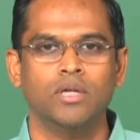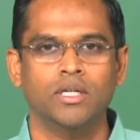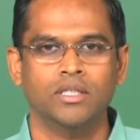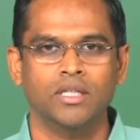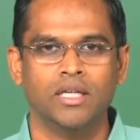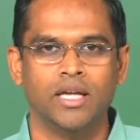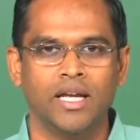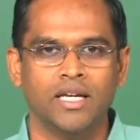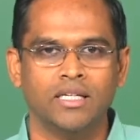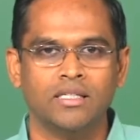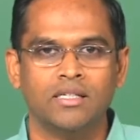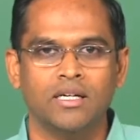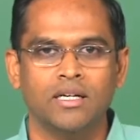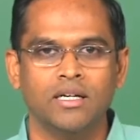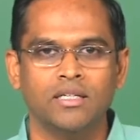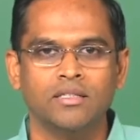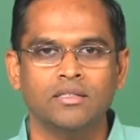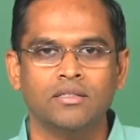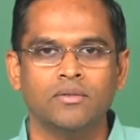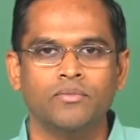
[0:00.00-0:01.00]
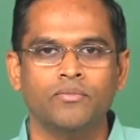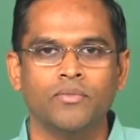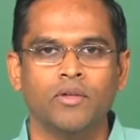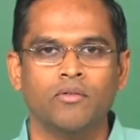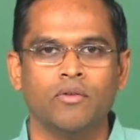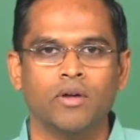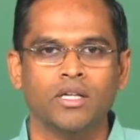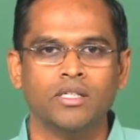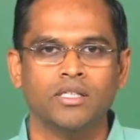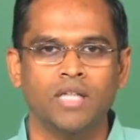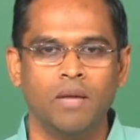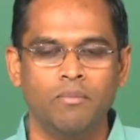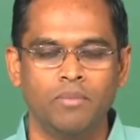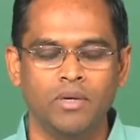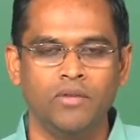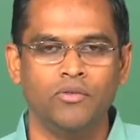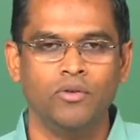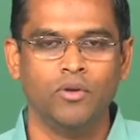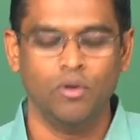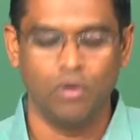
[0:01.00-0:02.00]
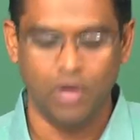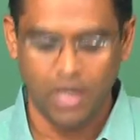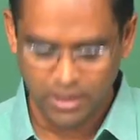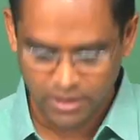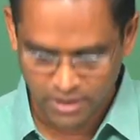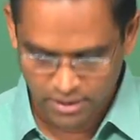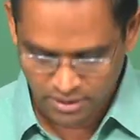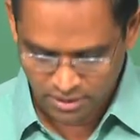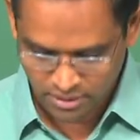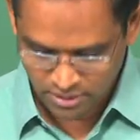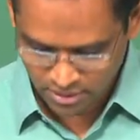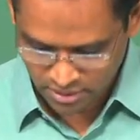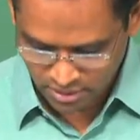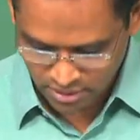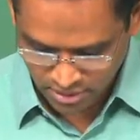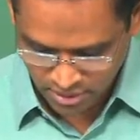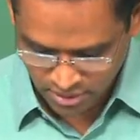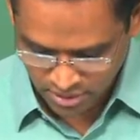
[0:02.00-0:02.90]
in the case studies. For example, if you look at this